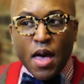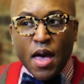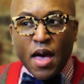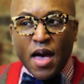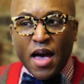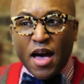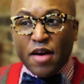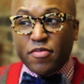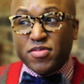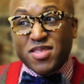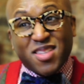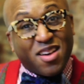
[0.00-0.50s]

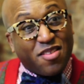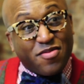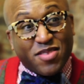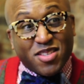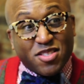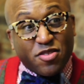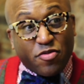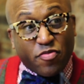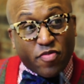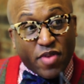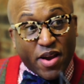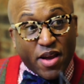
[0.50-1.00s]
I was
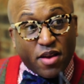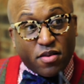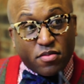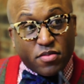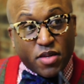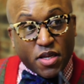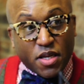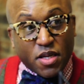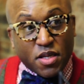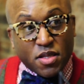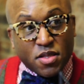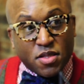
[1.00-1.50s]
always around
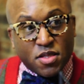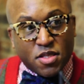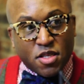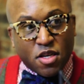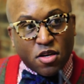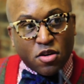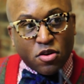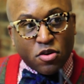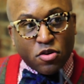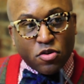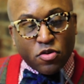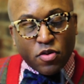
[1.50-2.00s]
it.
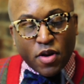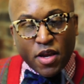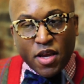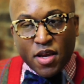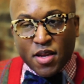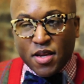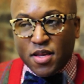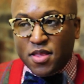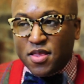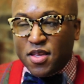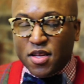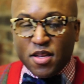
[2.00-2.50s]
So
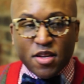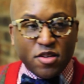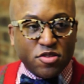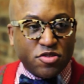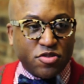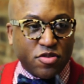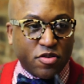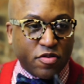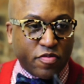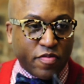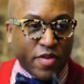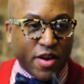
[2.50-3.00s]
anything that
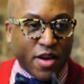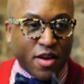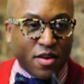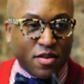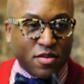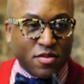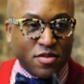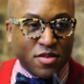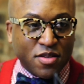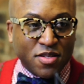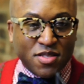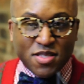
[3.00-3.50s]
you're
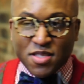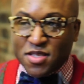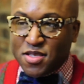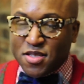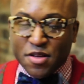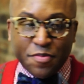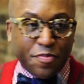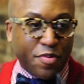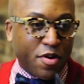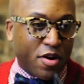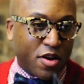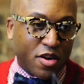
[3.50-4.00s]
around is just
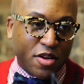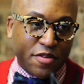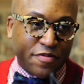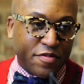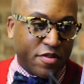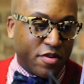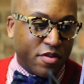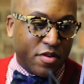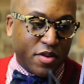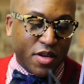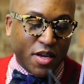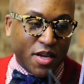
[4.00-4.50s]
a part of
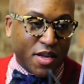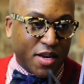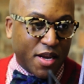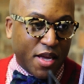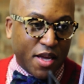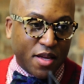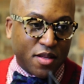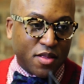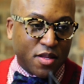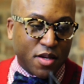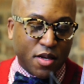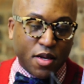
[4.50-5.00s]
you
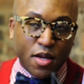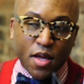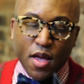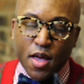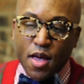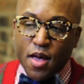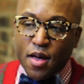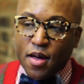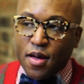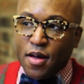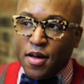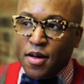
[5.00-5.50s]
innately.
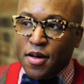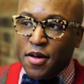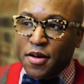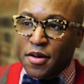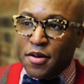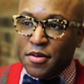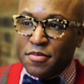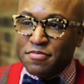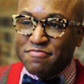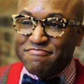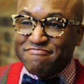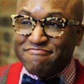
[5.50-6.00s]

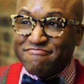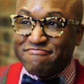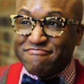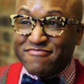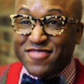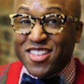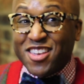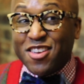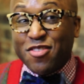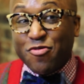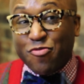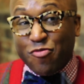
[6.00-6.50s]

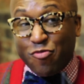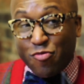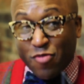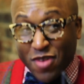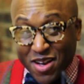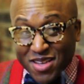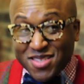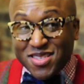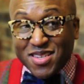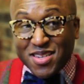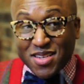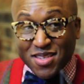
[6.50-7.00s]
It
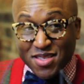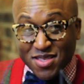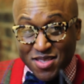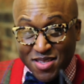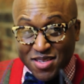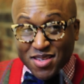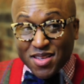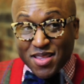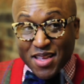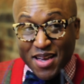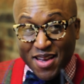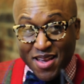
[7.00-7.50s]
wasn't
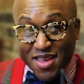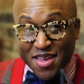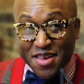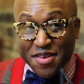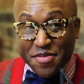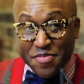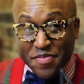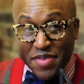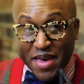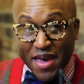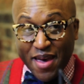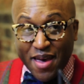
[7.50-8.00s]
until I
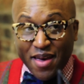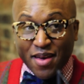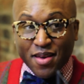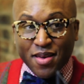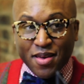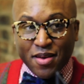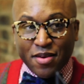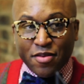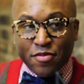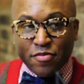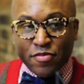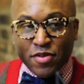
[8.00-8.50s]
came back
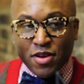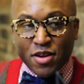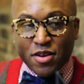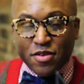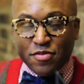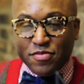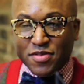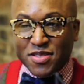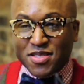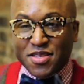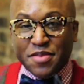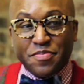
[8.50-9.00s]
and really
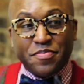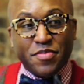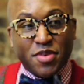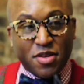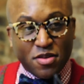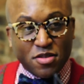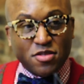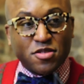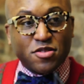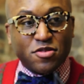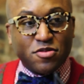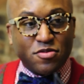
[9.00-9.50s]
was in
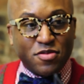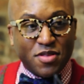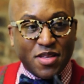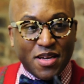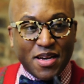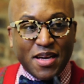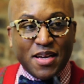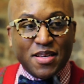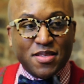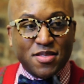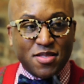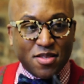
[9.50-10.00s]
middle school
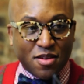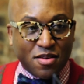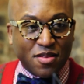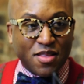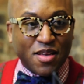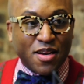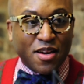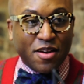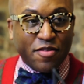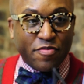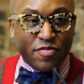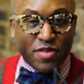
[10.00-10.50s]
that I saw
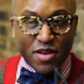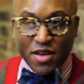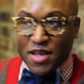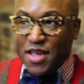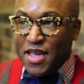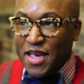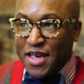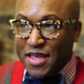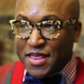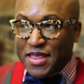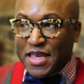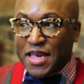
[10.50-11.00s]
that I really
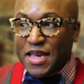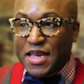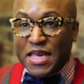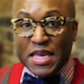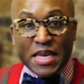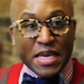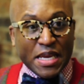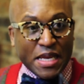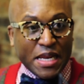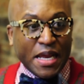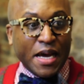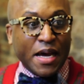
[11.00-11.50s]
had that
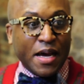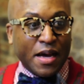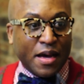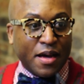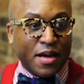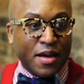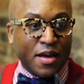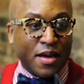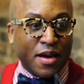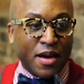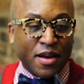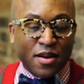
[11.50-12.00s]
keen
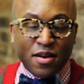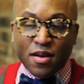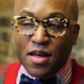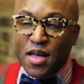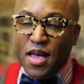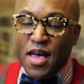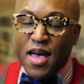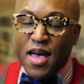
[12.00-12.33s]
eye.